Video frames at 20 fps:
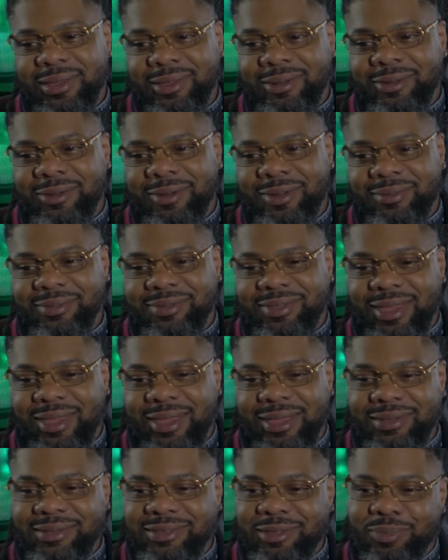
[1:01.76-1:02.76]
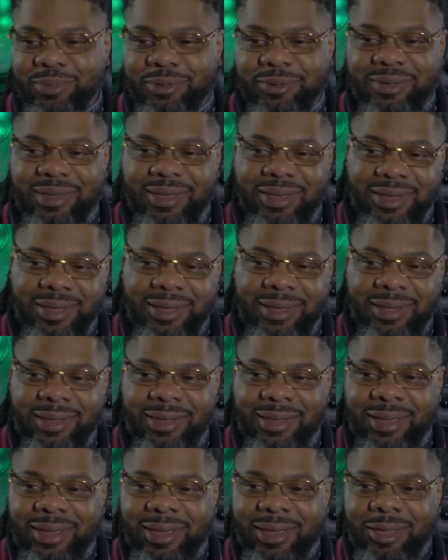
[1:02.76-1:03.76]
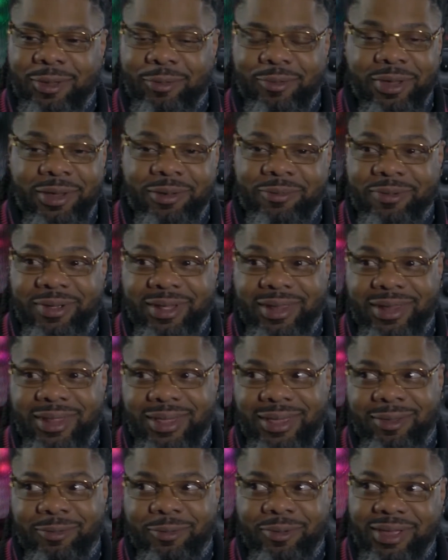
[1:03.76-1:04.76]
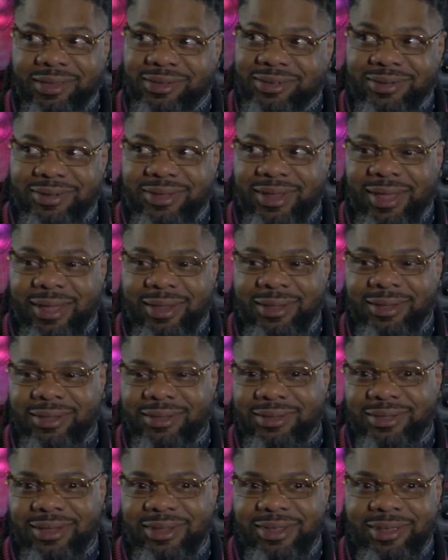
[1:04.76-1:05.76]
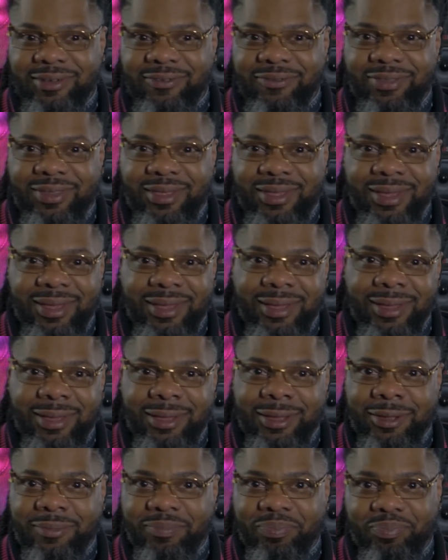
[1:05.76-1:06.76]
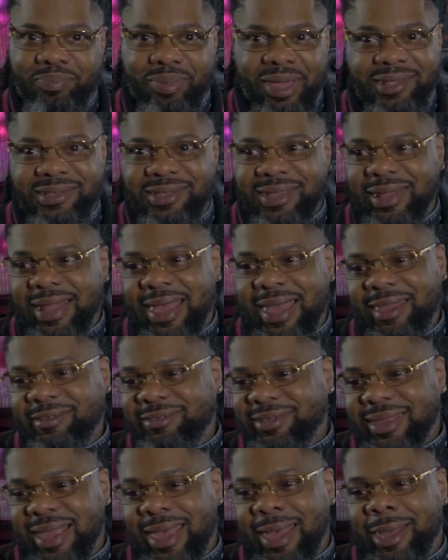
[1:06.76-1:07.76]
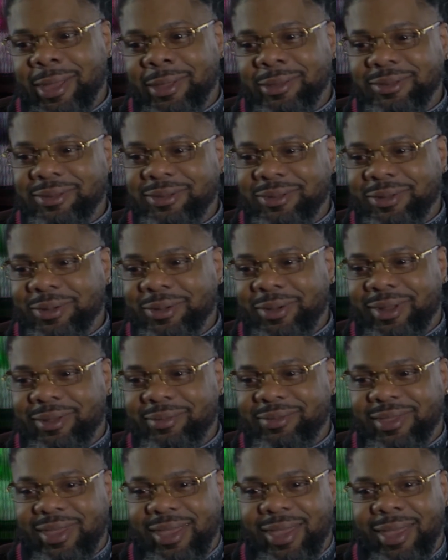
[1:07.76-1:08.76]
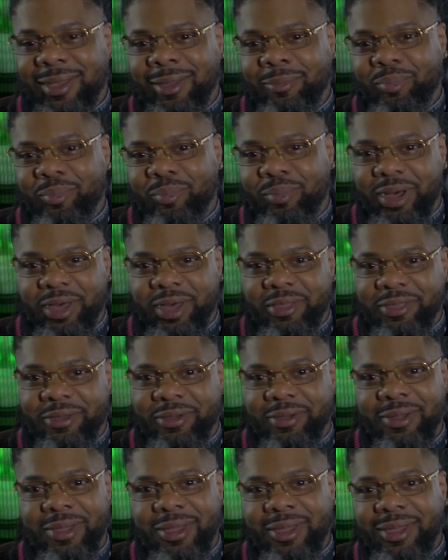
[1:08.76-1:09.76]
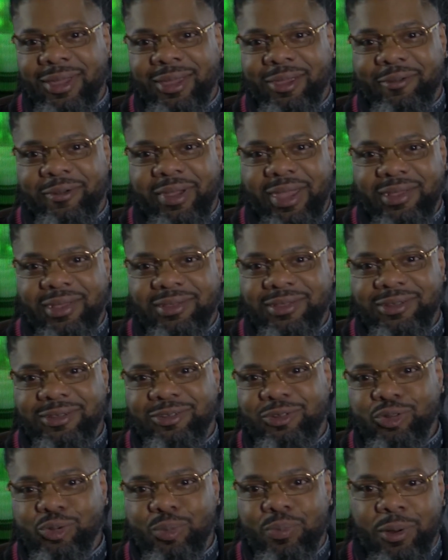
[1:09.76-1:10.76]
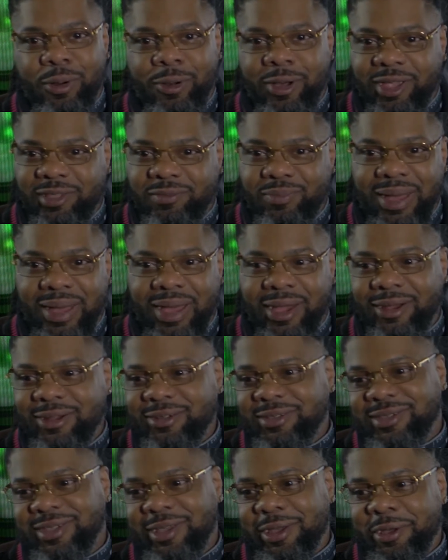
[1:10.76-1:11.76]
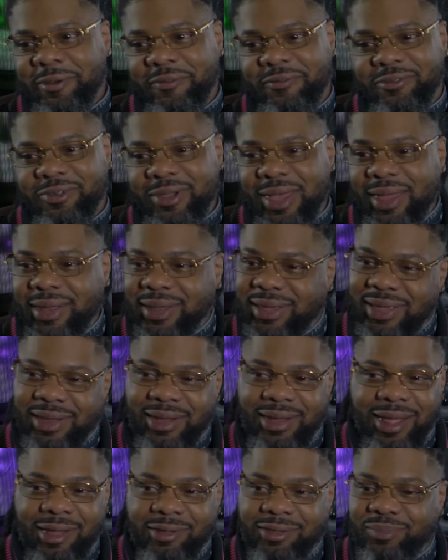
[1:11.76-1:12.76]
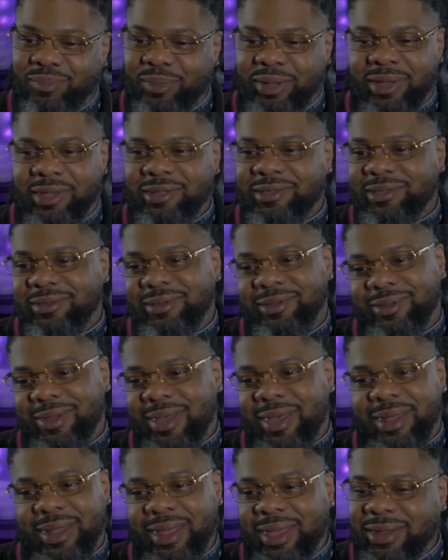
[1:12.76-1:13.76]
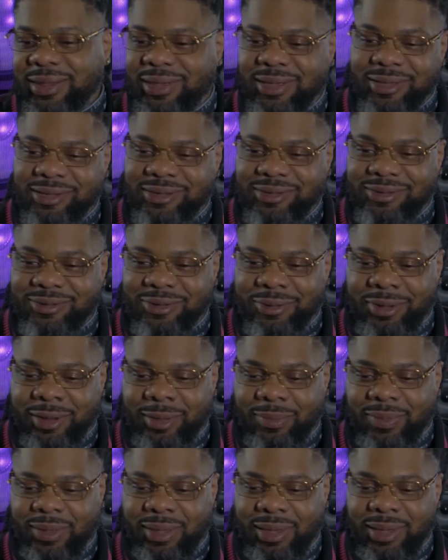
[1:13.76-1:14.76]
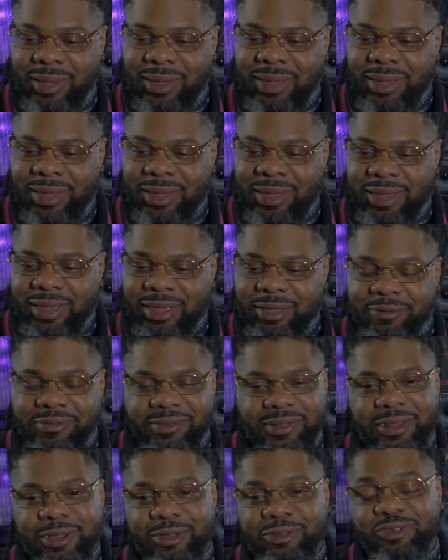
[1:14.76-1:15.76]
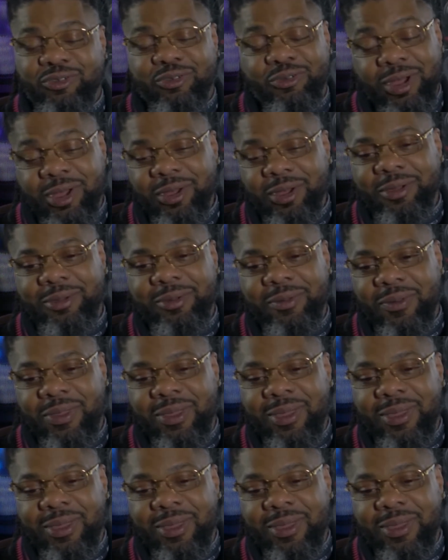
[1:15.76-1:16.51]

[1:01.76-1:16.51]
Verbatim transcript: You know what I'm saying? Typical kid. wasn't really rich or nothing. Lived the basic lifestyle. You know what I'm saying? Right. Mother raising two boys by herself, trying to get it out the mud. So you know how that is. You know what I mean? Right. It was a little struggle.